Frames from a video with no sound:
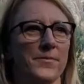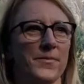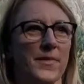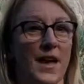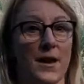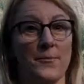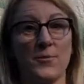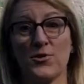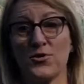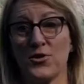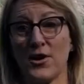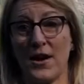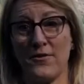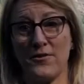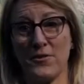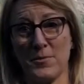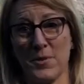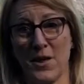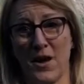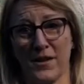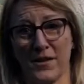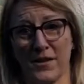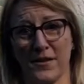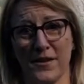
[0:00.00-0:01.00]
I'm a travel
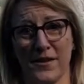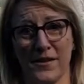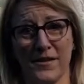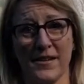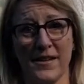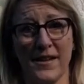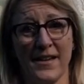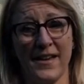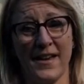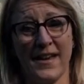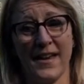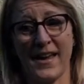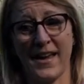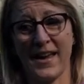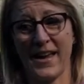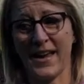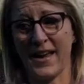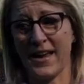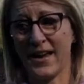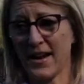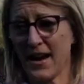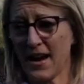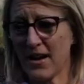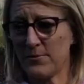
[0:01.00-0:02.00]
blogger
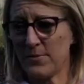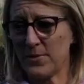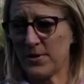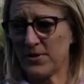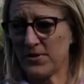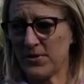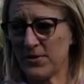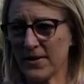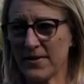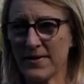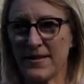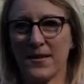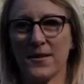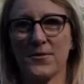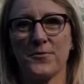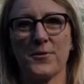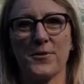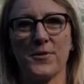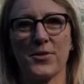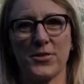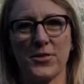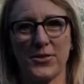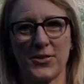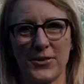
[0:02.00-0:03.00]
and I've been doing this
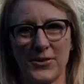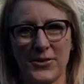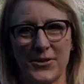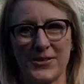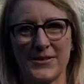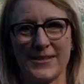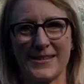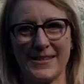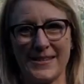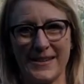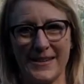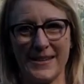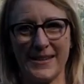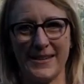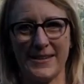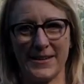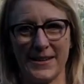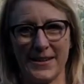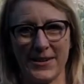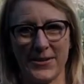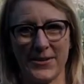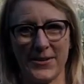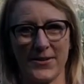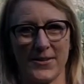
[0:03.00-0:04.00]
for 13
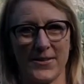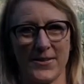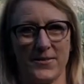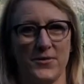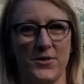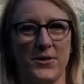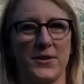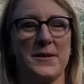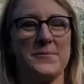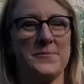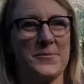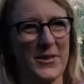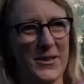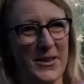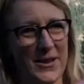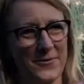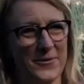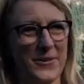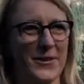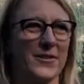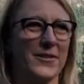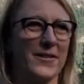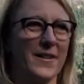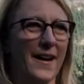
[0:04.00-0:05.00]
years, if you can believe
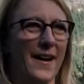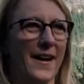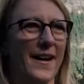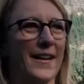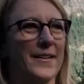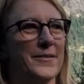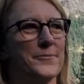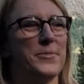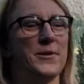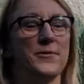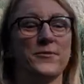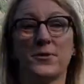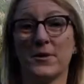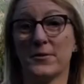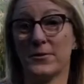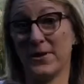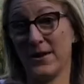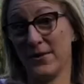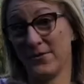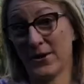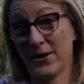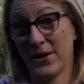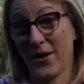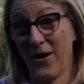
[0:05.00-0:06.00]
it or not, before we
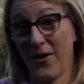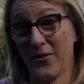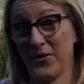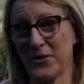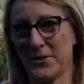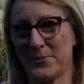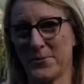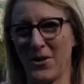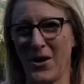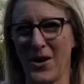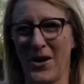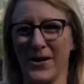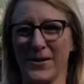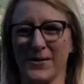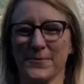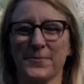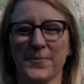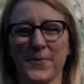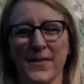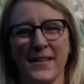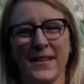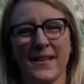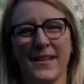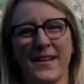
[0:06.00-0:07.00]
even called it a blog.
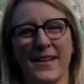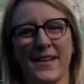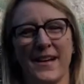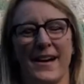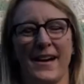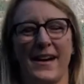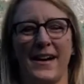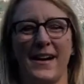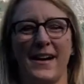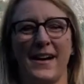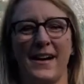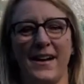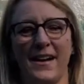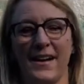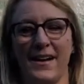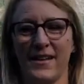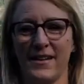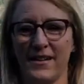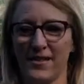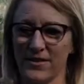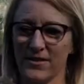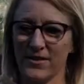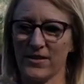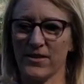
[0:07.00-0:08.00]

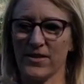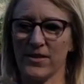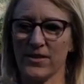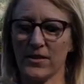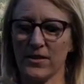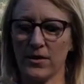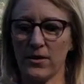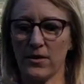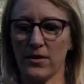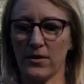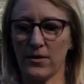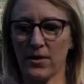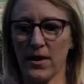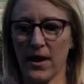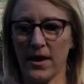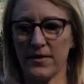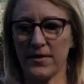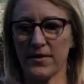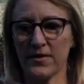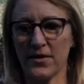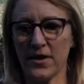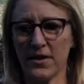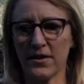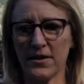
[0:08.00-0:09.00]
Uh, so I
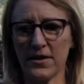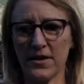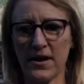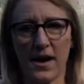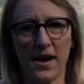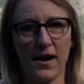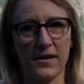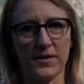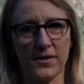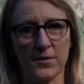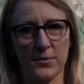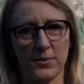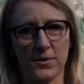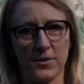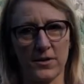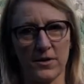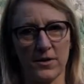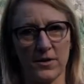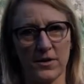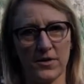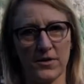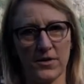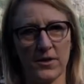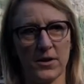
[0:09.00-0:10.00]
started
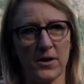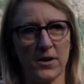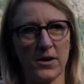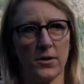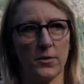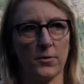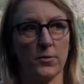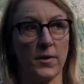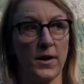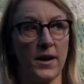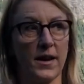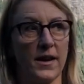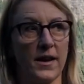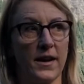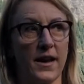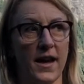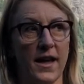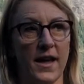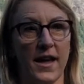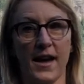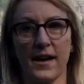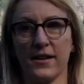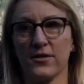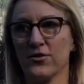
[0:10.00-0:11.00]
Ottsworld when I
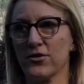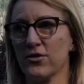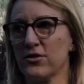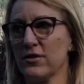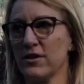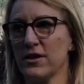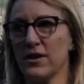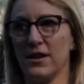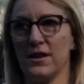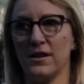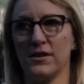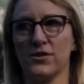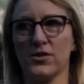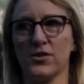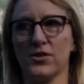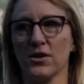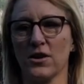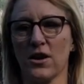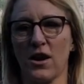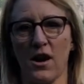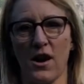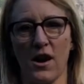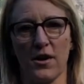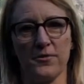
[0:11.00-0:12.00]
actually
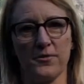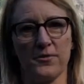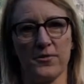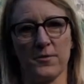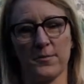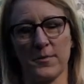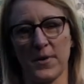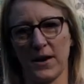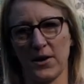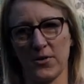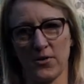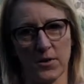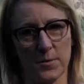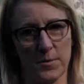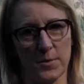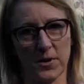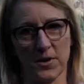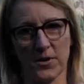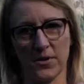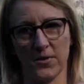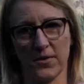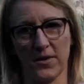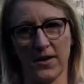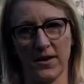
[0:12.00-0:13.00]
took off from my corporate
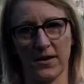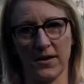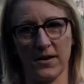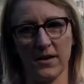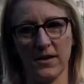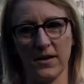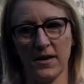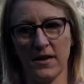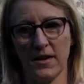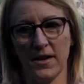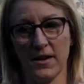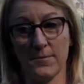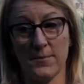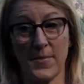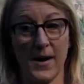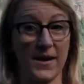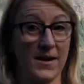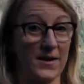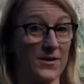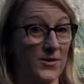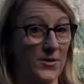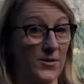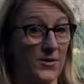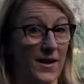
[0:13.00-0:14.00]
career back
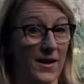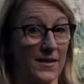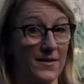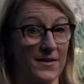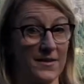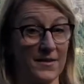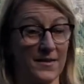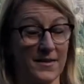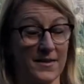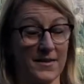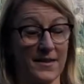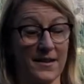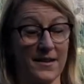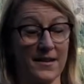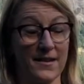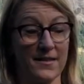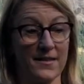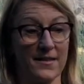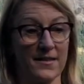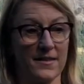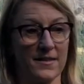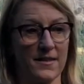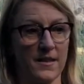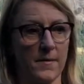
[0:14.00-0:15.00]
in
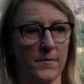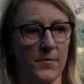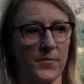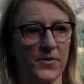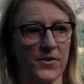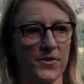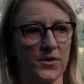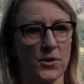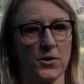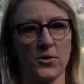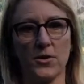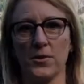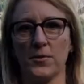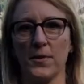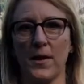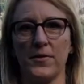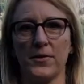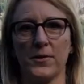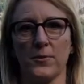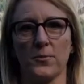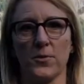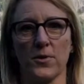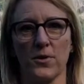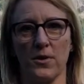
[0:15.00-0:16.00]
2006 to go around
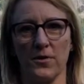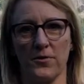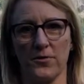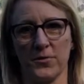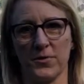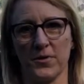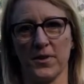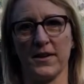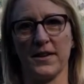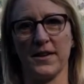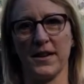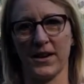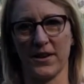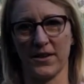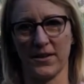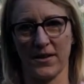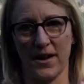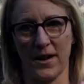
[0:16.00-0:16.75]
the world for a year.